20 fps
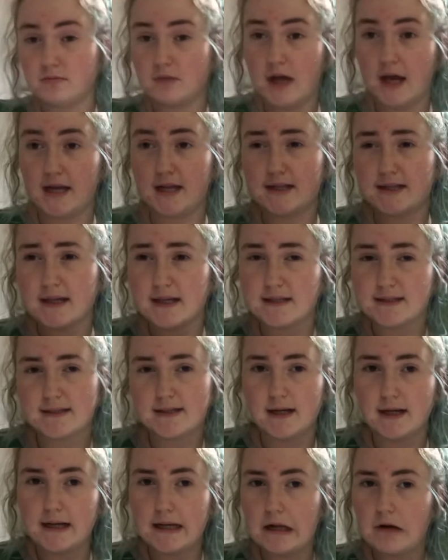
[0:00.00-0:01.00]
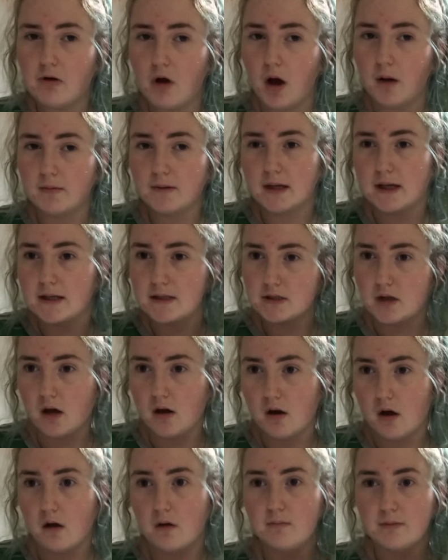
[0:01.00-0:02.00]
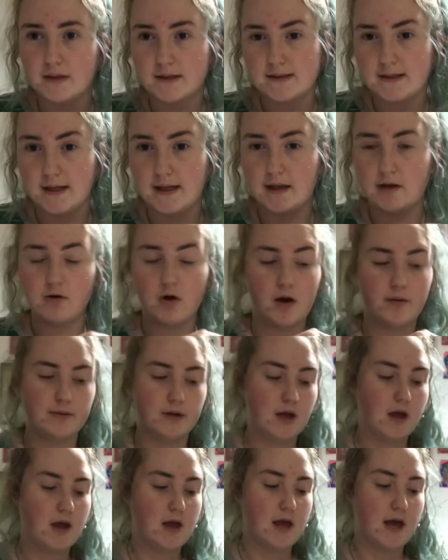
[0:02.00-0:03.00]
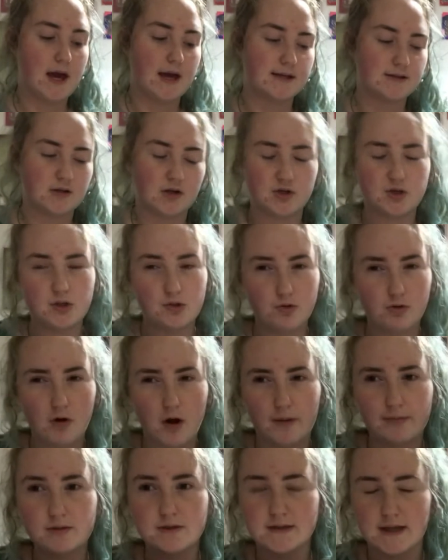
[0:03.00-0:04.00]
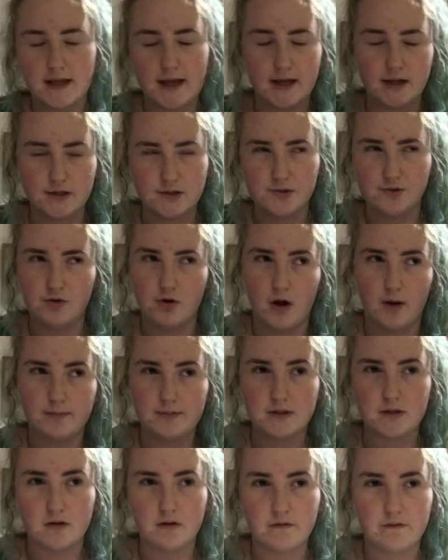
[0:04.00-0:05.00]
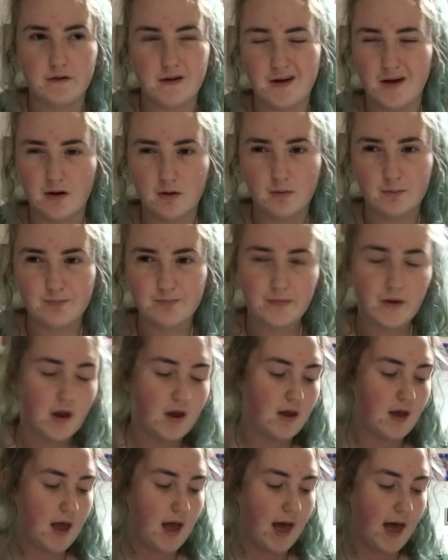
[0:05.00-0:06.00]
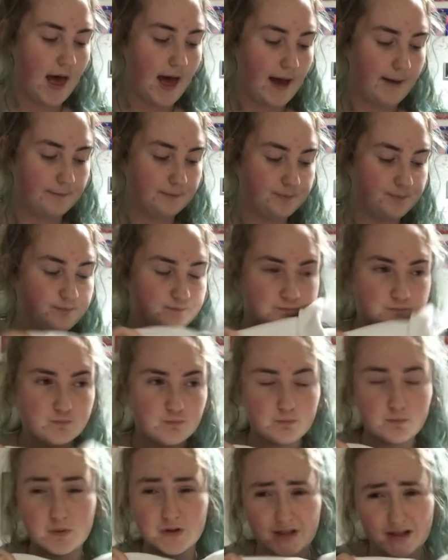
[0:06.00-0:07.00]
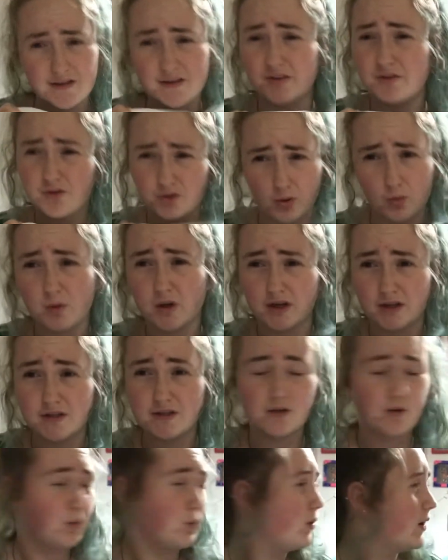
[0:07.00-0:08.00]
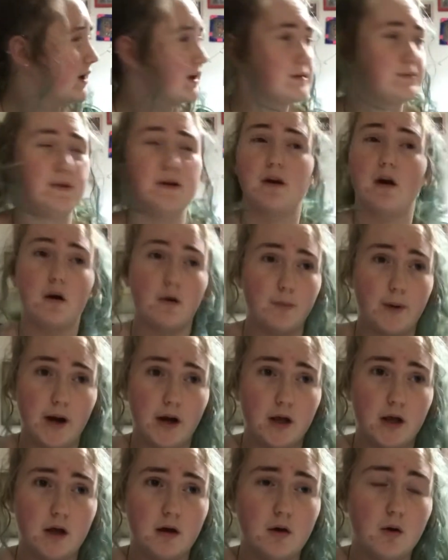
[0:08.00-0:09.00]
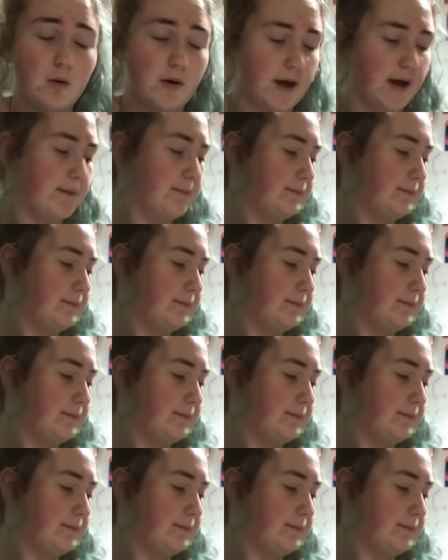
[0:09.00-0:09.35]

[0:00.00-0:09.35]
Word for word: And it's like slightly cropped. Like it's not long, but it's slightly cropped. And it's not too cropped because I hate too cropped stuff, you know. Um, but this is so nice. Why is my dog barking? Okay.